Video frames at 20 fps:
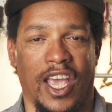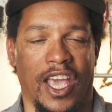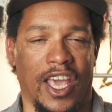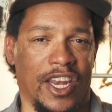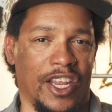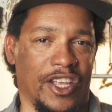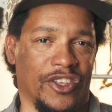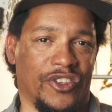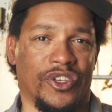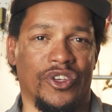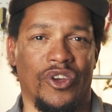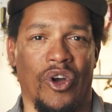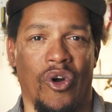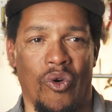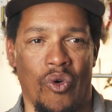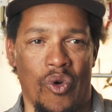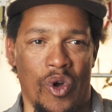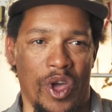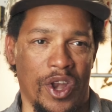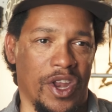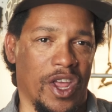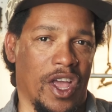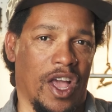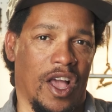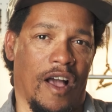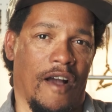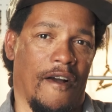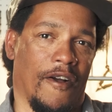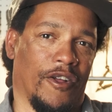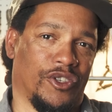and it's going
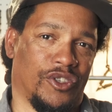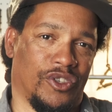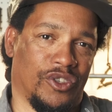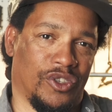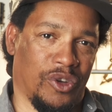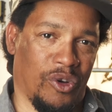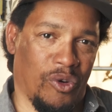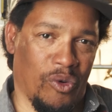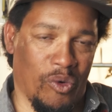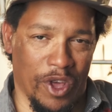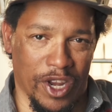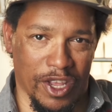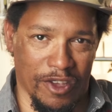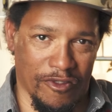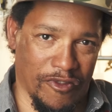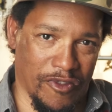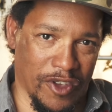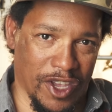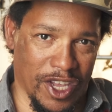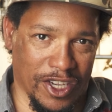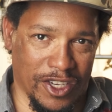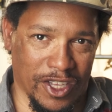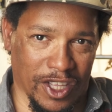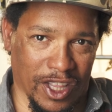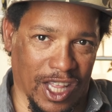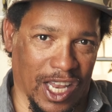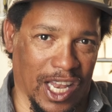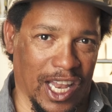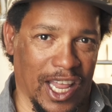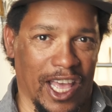20 feet to
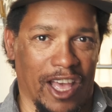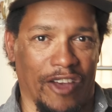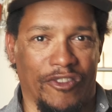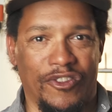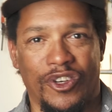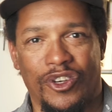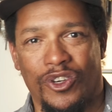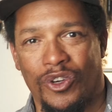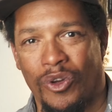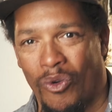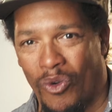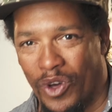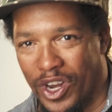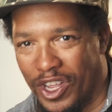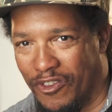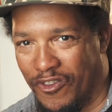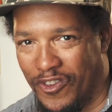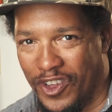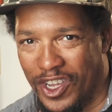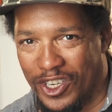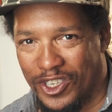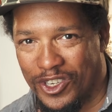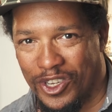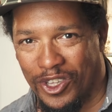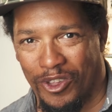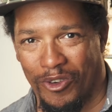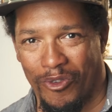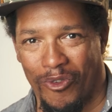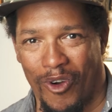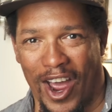the left, 20 feet
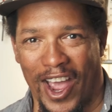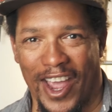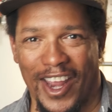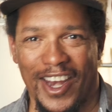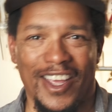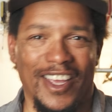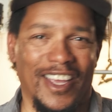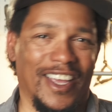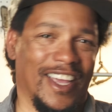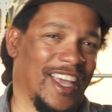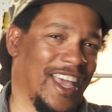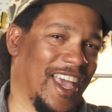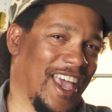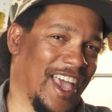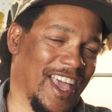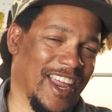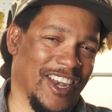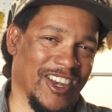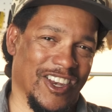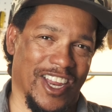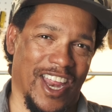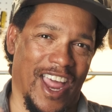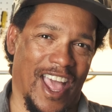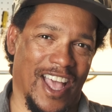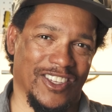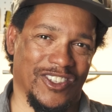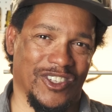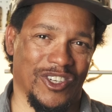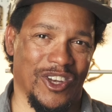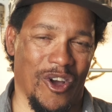to the right, and
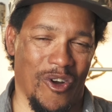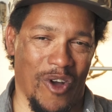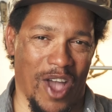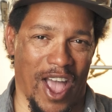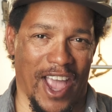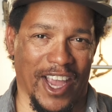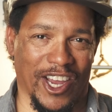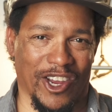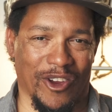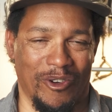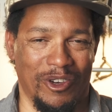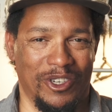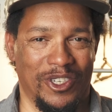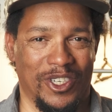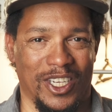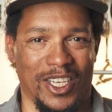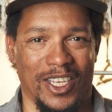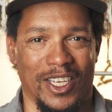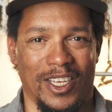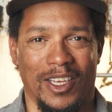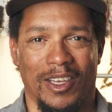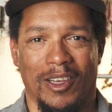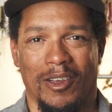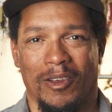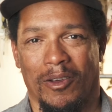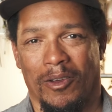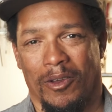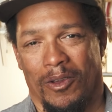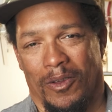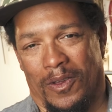has no accuracy.
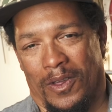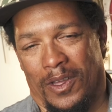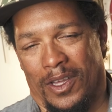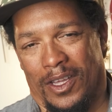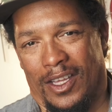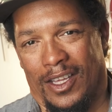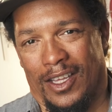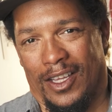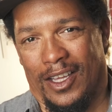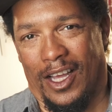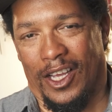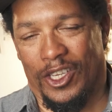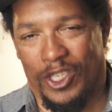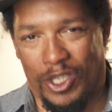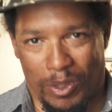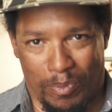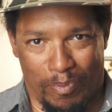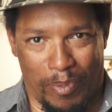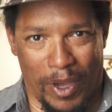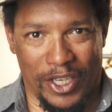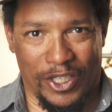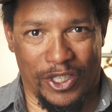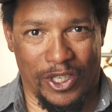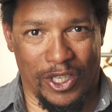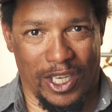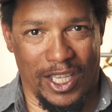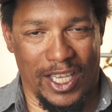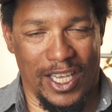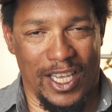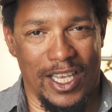
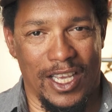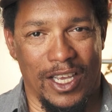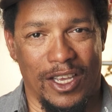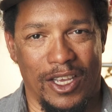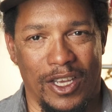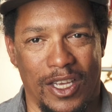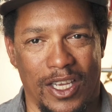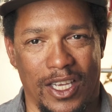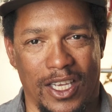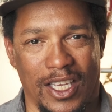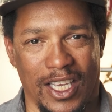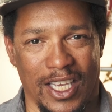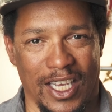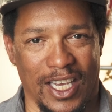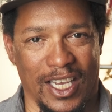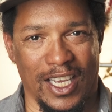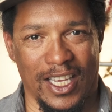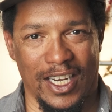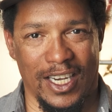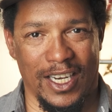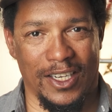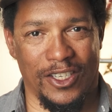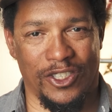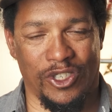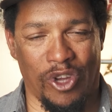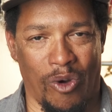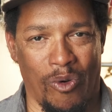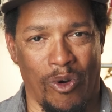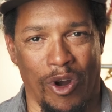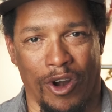Especially in
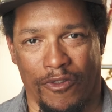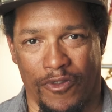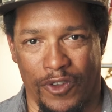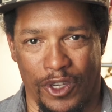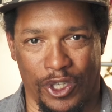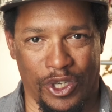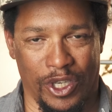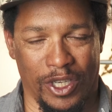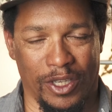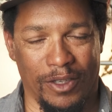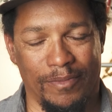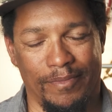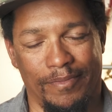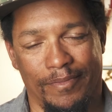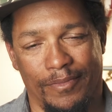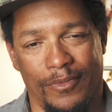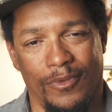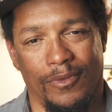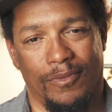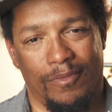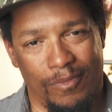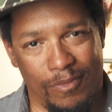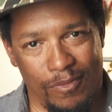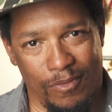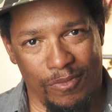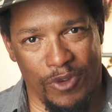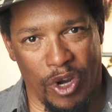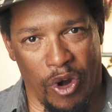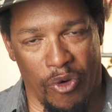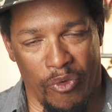saltwater fishing,
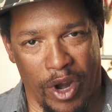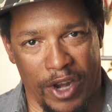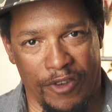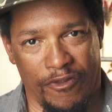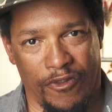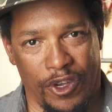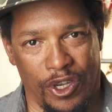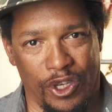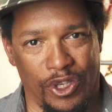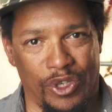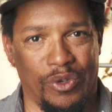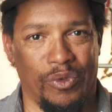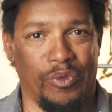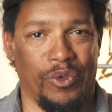redfish,